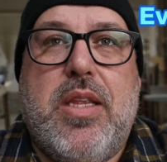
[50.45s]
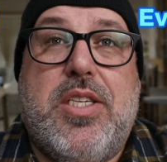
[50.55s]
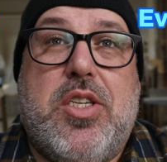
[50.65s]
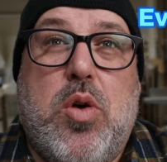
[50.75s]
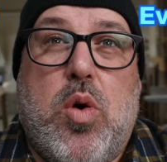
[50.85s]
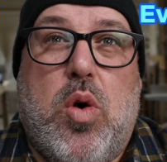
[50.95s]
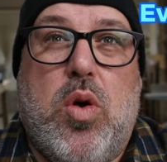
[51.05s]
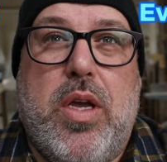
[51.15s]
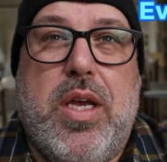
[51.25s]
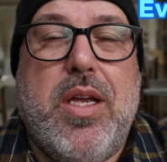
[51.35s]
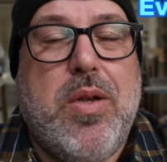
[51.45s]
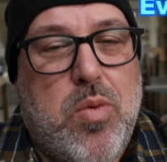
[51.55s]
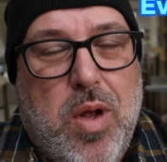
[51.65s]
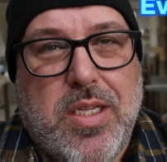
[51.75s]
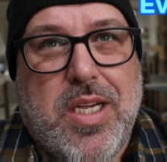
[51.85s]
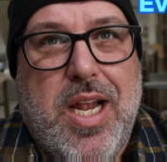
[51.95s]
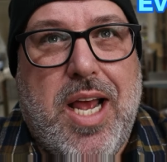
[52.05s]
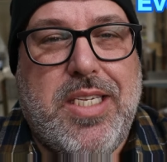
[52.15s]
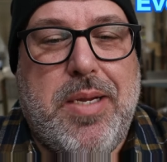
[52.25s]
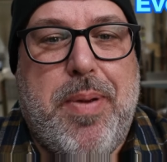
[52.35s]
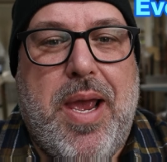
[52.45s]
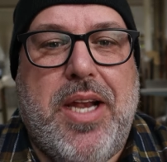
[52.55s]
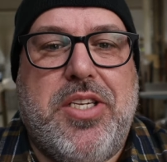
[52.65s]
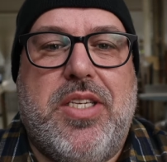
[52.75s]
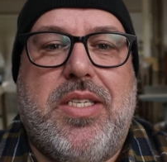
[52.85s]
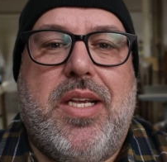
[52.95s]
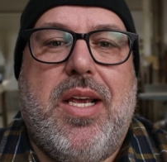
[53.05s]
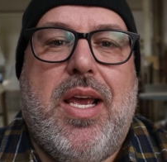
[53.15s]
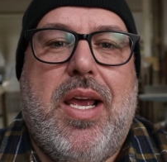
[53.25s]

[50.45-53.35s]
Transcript: This tool runs on Etsy pages